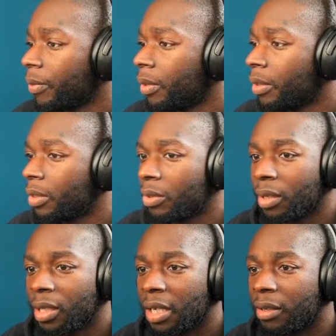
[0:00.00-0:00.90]
So I
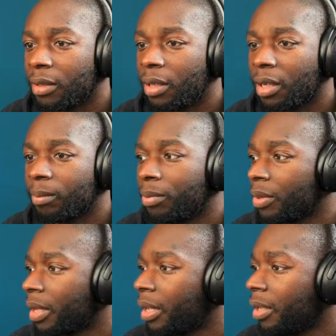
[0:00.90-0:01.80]
can put
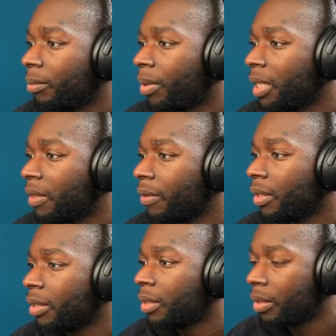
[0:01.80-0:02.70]
that in place of
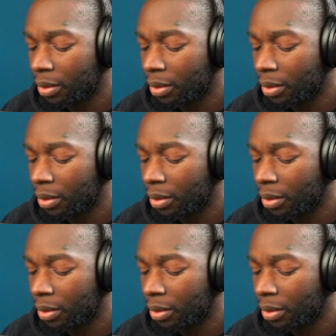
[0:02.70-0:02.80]
this,